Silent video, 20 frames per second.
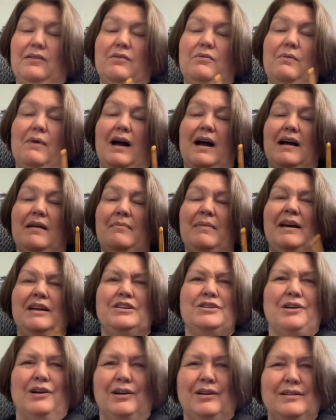know why I make
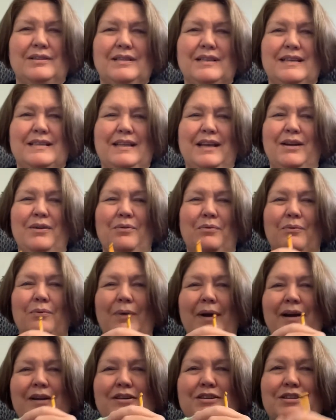shawls, because I don't
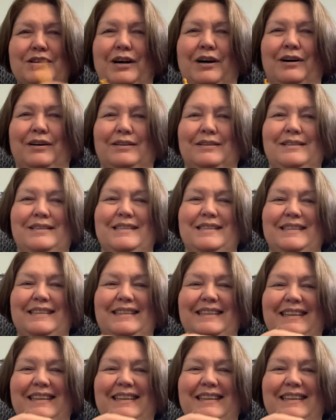wear shawls,